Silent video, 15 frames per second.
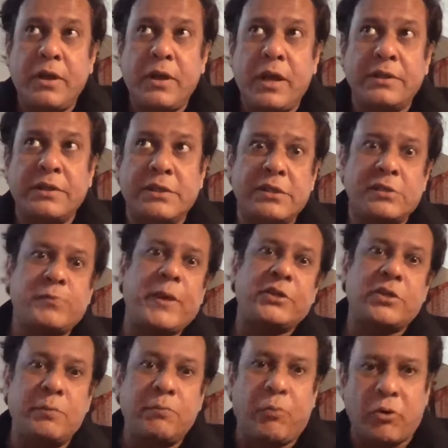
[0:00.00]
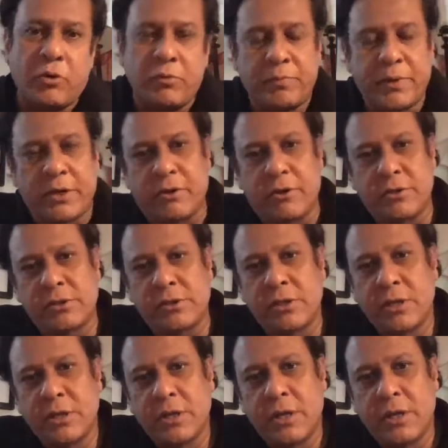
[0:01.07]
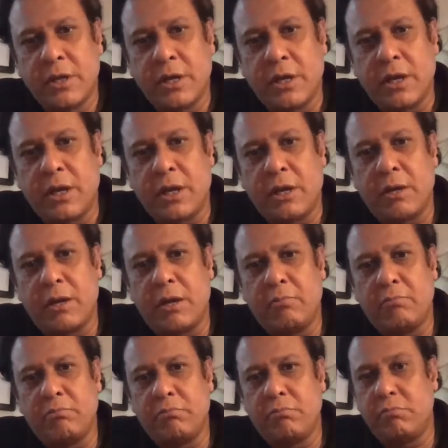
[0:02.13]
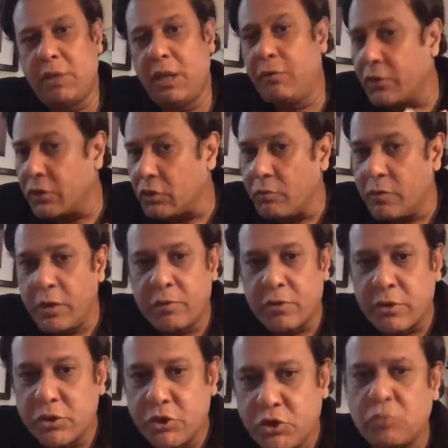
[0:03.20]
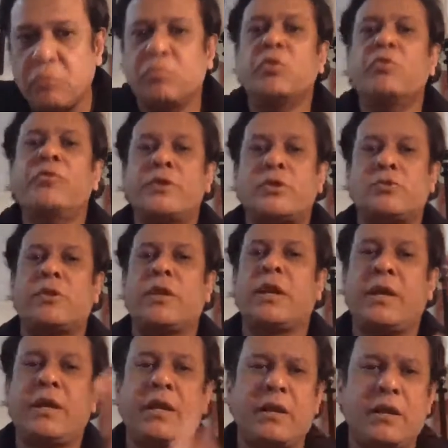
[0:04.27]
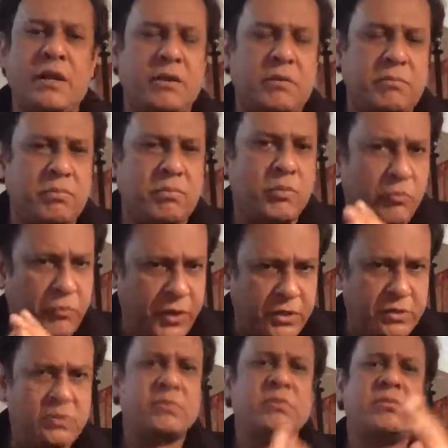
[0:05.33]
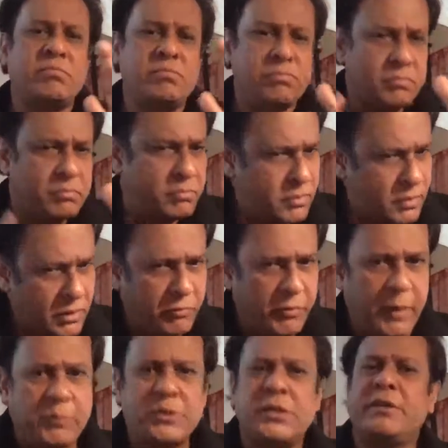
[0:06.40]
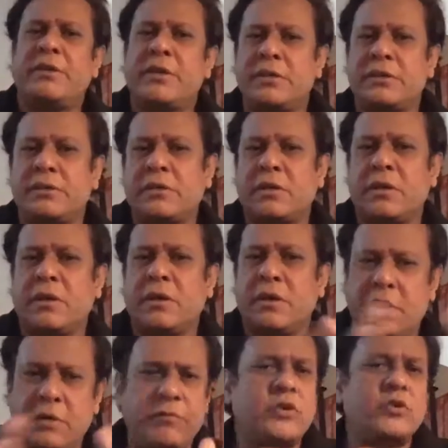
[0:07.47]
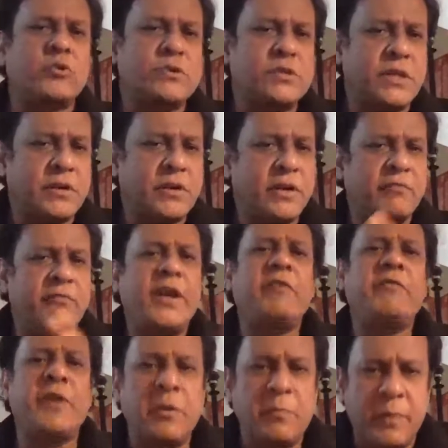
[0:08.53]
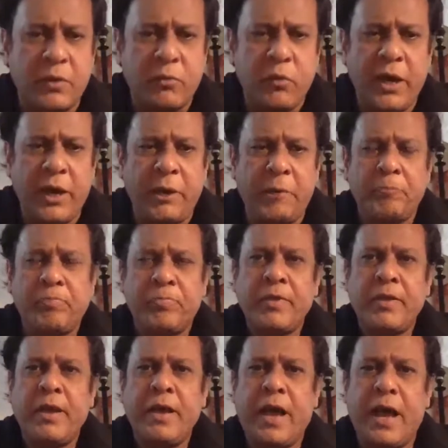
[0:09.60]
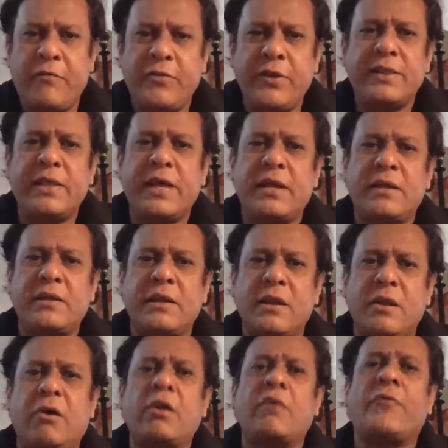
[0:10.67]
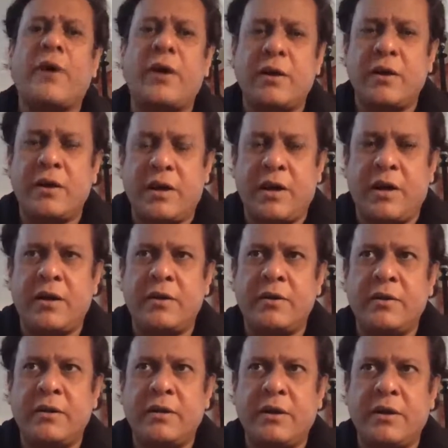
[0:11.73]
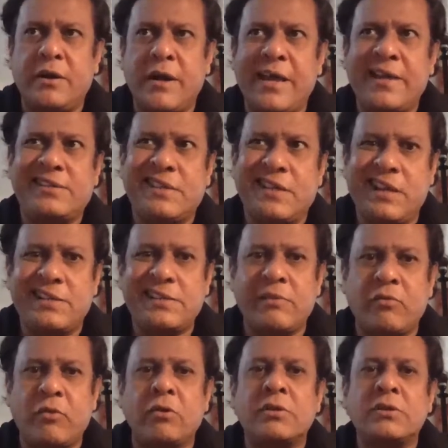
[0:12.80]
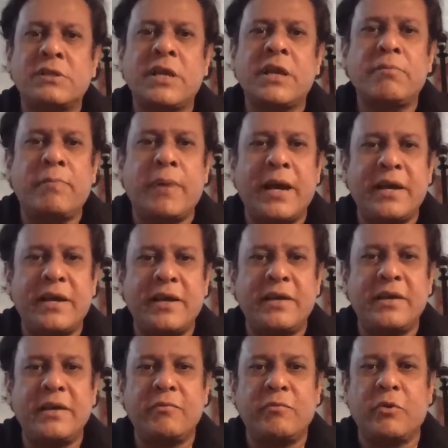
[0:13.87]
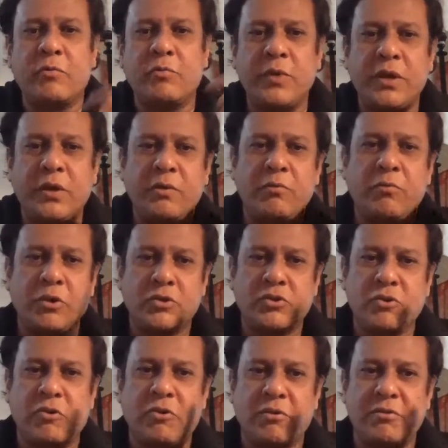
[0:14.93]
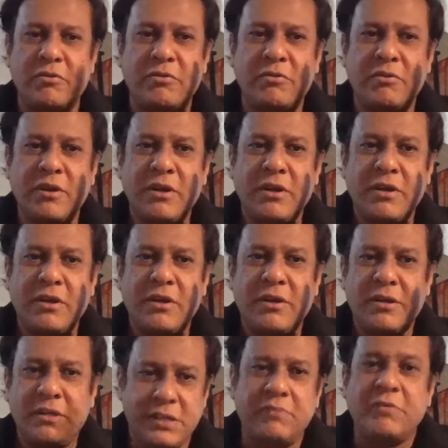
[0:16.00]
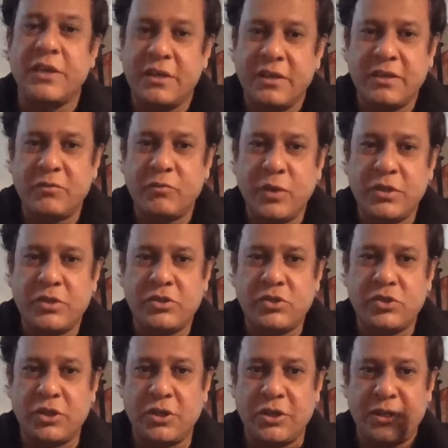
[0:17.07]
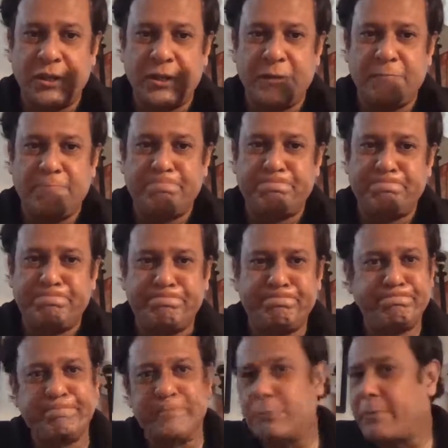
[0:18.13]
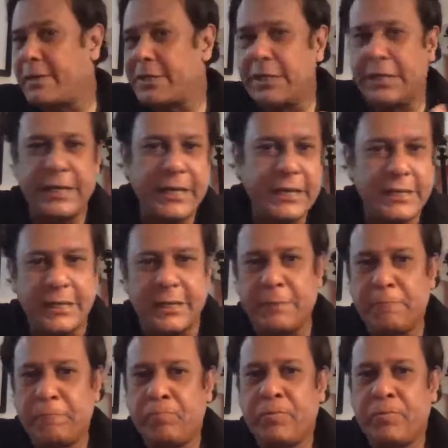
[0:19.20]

And this is especially important because even though we consume movies today in web series, TV shows in a very, very big way, I feel that a lot of our aesthetics have gotten set by what we watch on TV, which, especially in India,